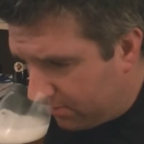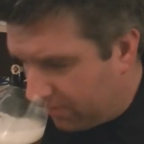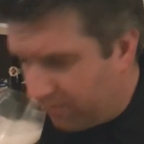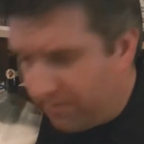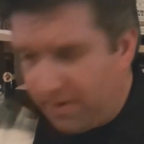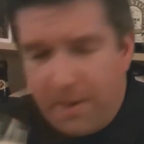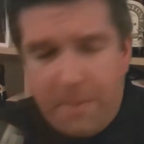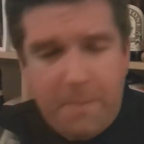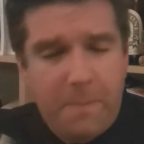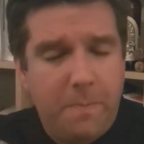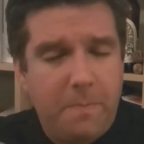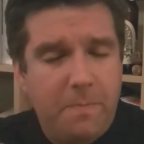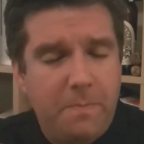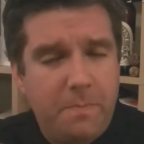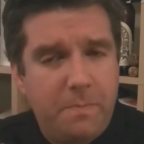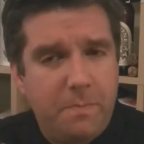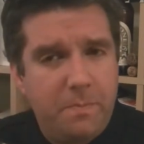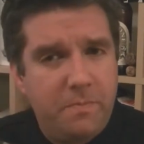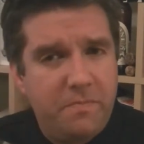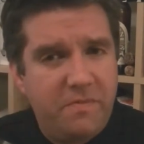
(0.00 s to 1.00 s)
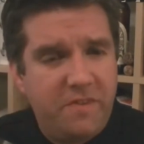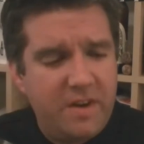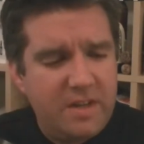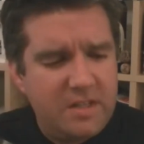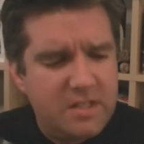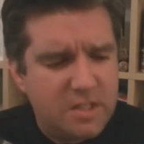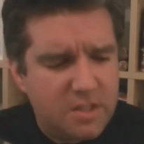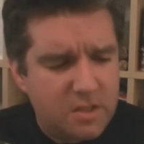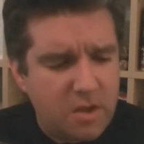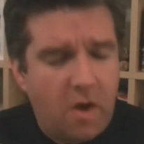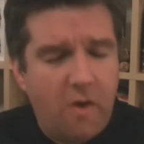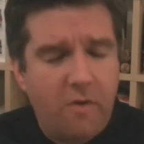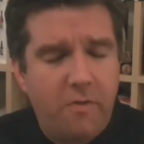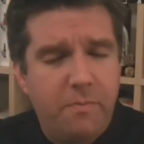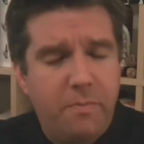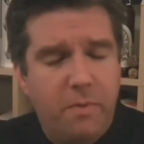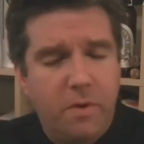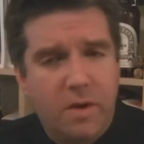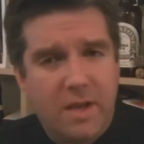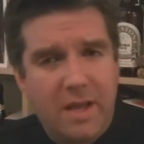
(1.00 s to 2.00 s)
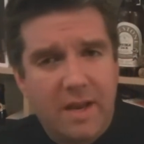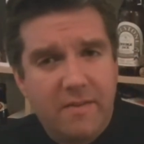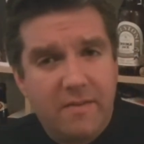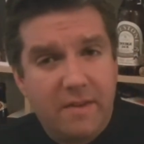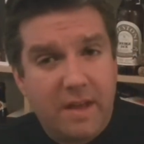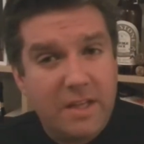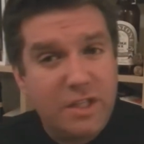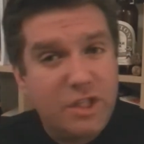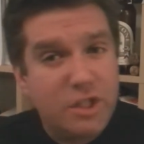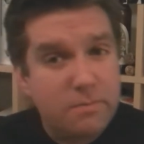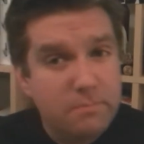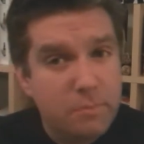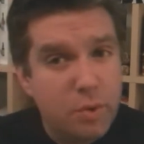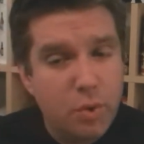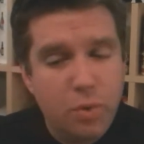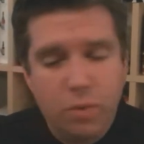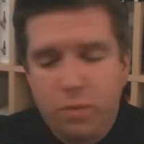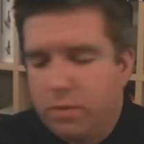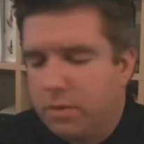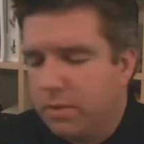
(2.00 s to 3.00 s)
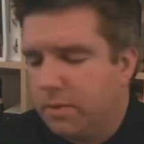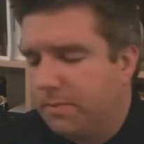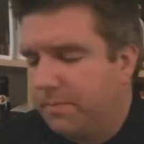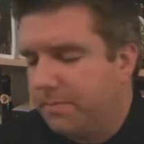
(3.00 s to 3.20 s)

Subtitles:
Very, very soft, but kind of like smooth.